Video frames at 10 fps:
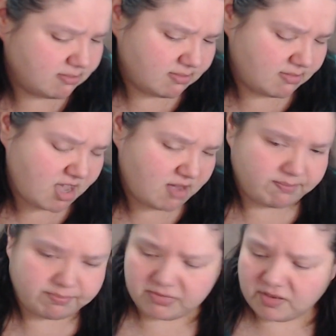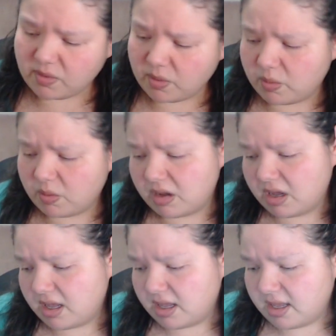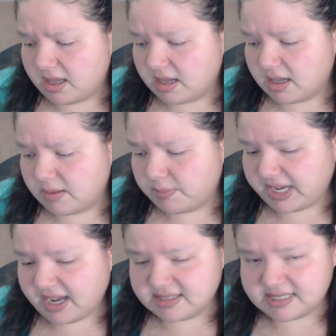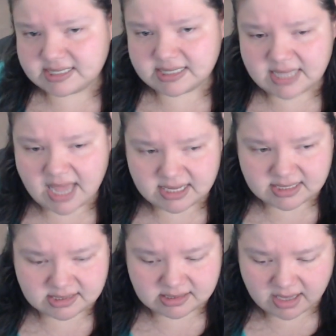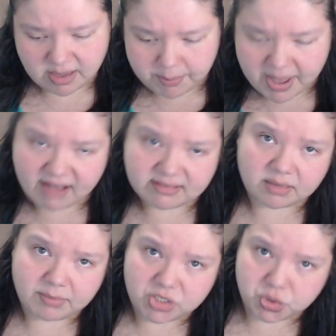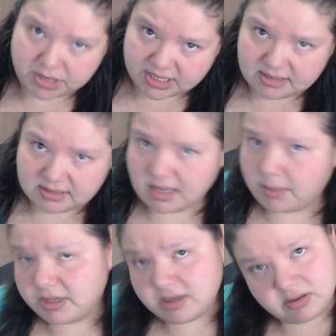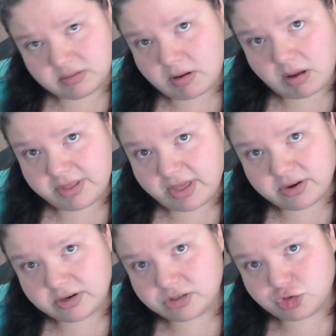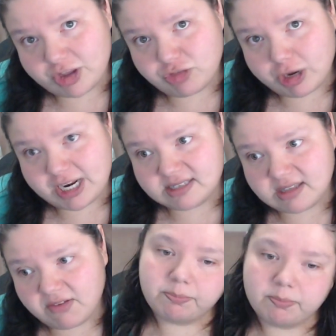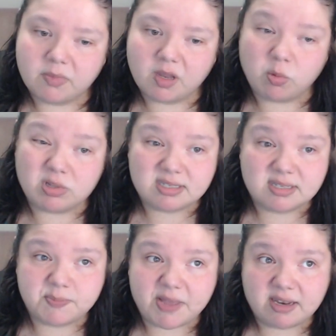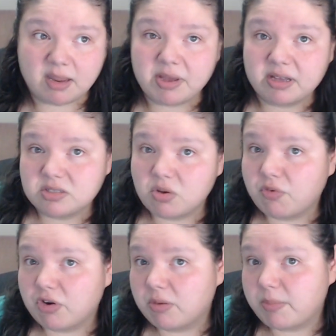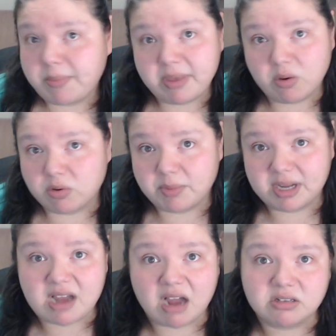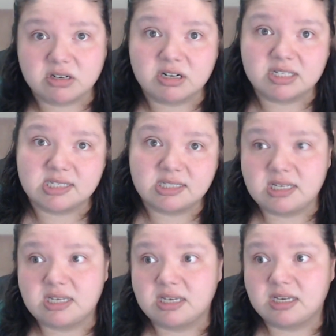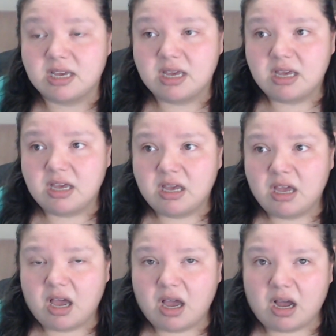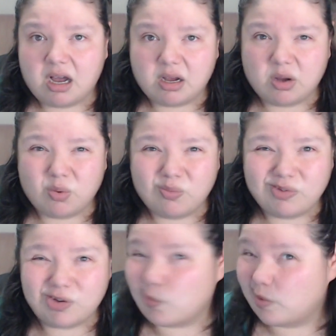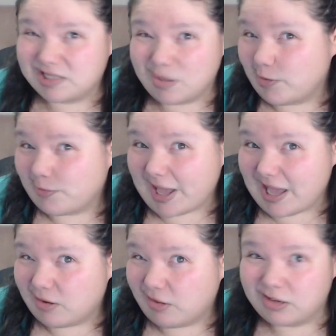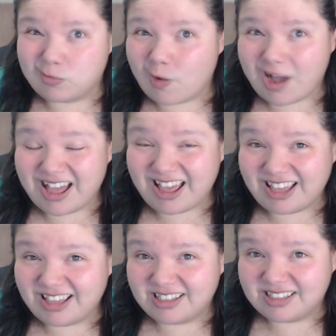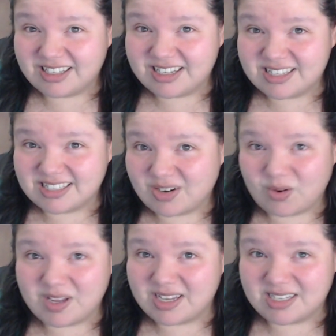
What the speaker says: Yeah. So because it's less impact on my joints, I'm going to do all the other strength training stuff. Once this pandemic is over, maybe go to my doctor and see, what's up with my ankle and why is it always,